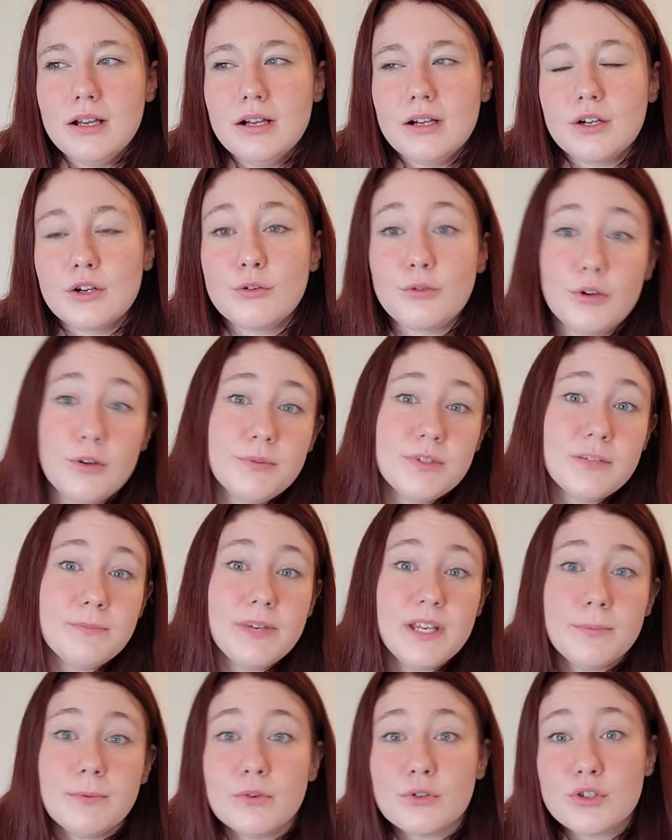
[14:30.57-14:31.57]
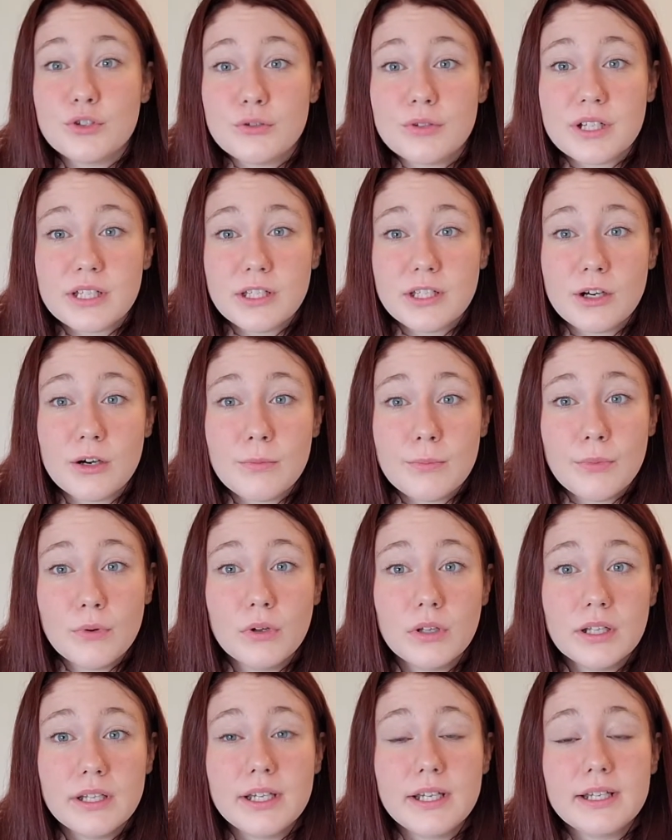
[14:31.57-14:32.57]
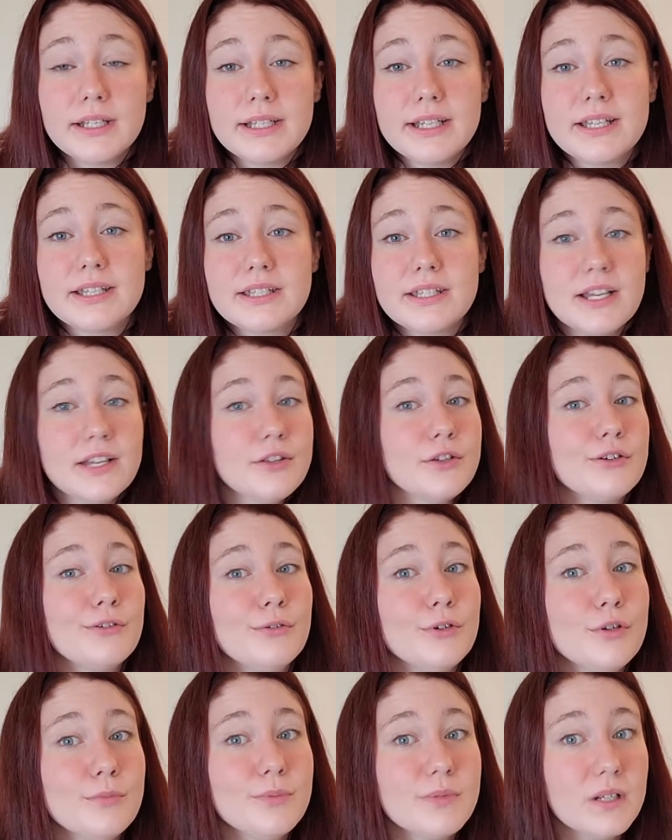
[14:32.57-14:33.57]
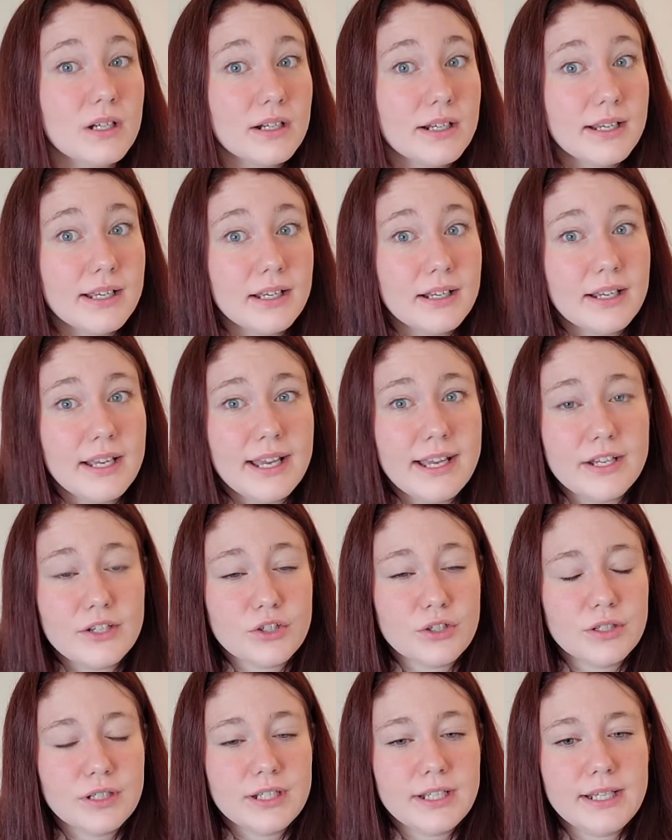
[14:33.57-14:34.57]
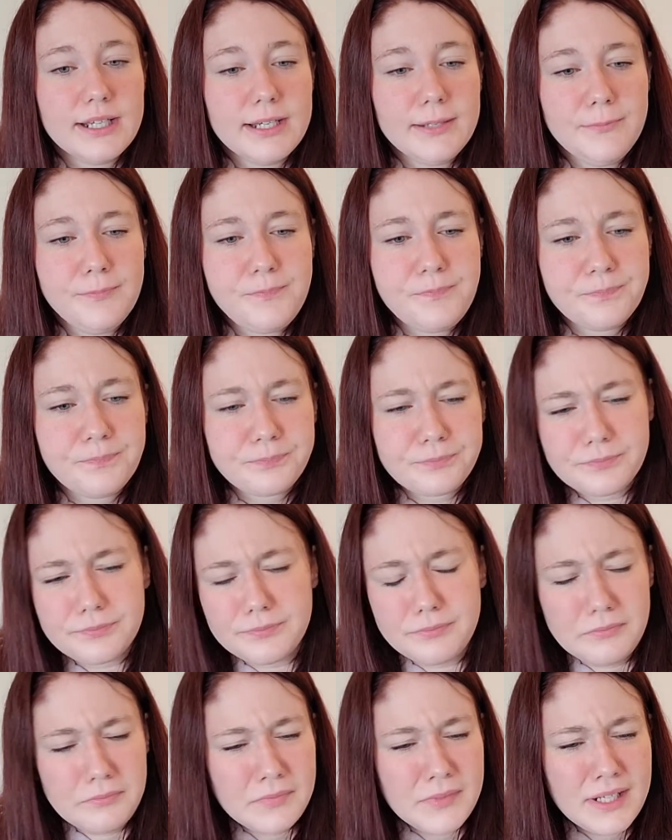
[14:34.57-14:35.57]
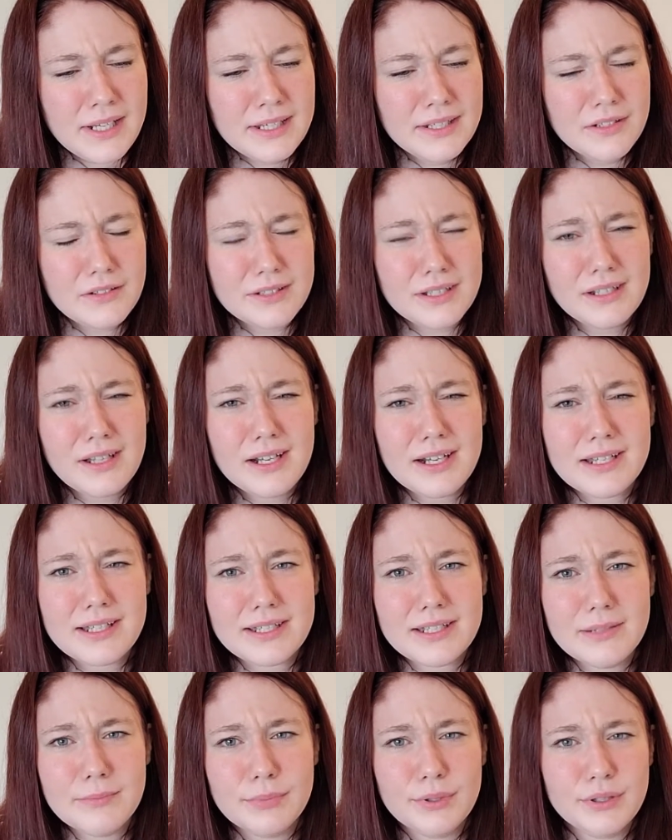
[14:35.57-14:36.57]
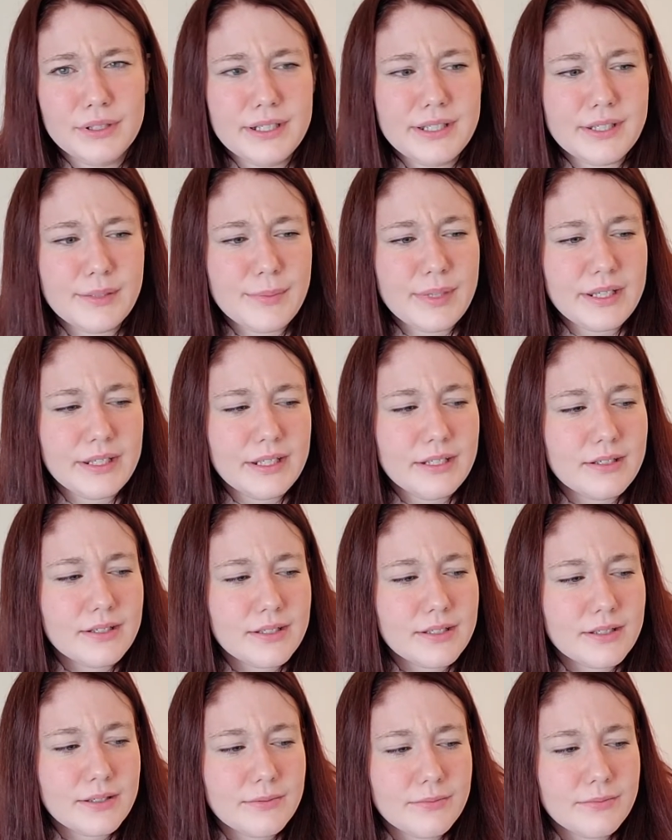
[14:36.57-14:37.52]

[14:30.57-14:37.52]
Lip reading: groups of people do condone bullying against other groups occasionally, and there's a lot of symbolism in this.